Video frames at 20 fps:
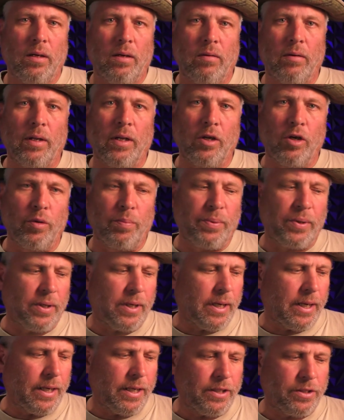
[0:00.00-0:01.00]
Well, I hope you
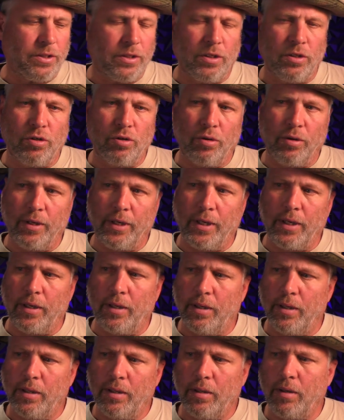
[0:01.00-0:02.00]
guys
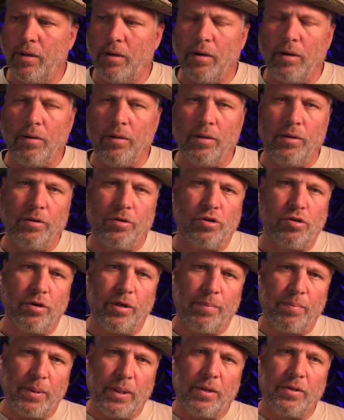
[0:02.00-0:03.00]
enjoyed our little
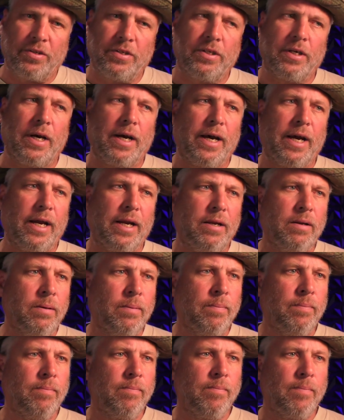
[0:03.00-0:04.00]
trip outside.
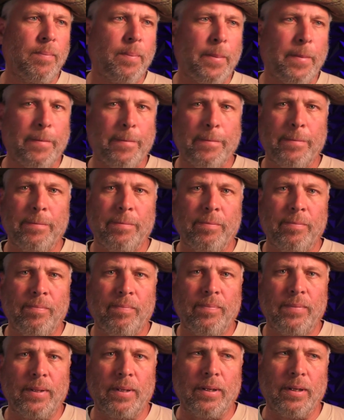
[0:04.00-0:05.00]

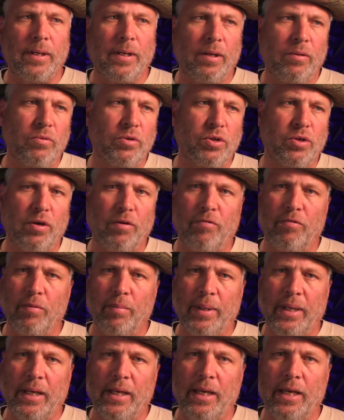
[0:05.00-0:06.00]
It was good for
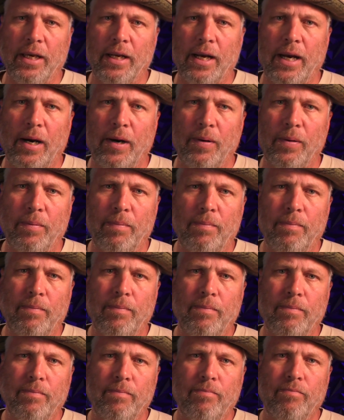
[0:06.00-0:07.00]
me to get out.
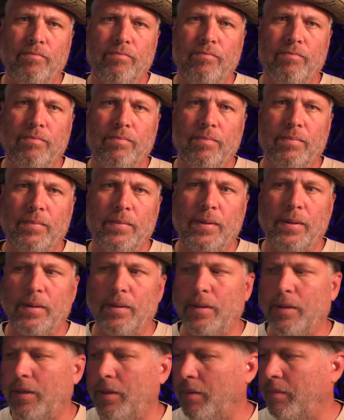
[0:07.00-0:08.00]

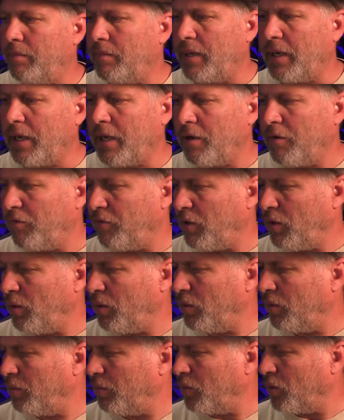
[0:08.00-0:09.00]
I got a
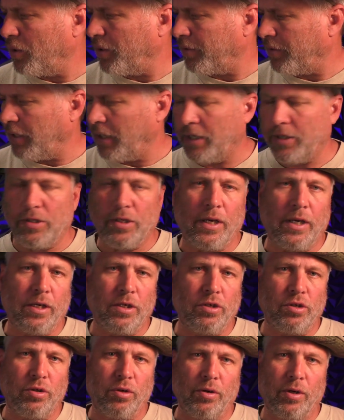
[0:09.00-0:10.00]
few more things I
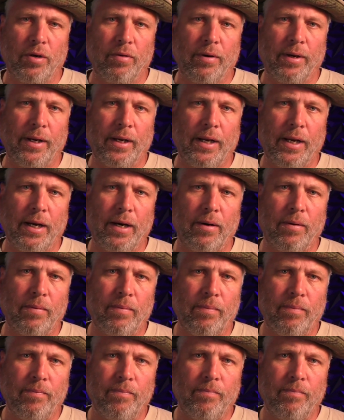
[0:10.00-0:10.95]
can show you right now.